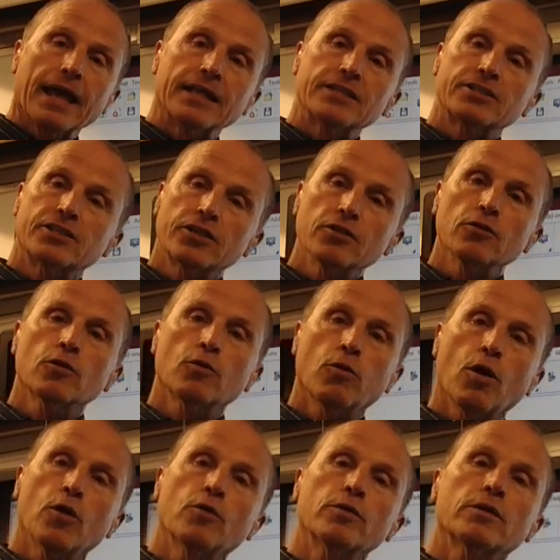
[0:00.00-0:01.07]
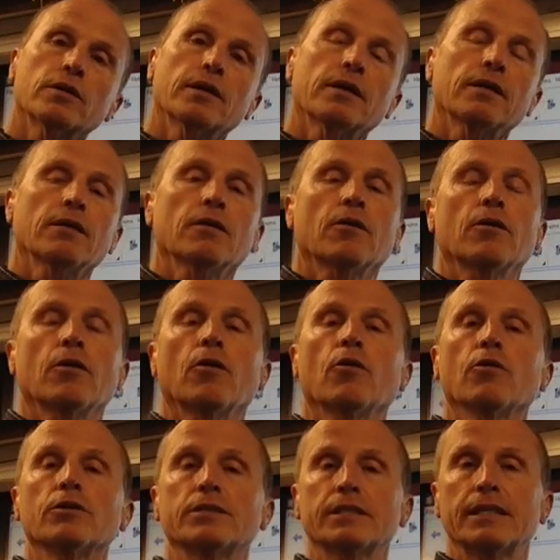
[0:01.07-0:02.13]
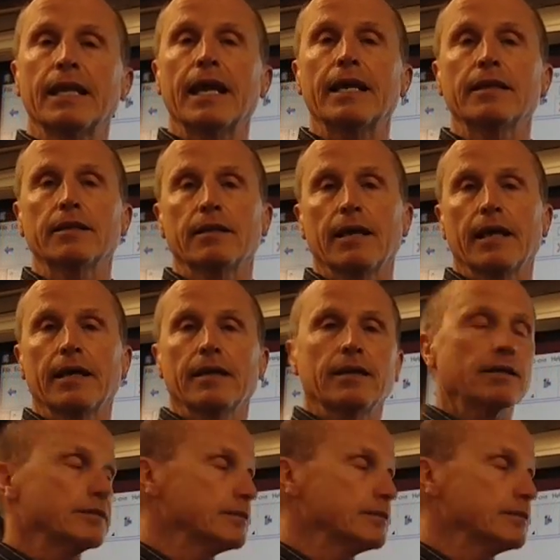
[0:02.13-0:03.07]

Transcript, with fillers: and still quote or state a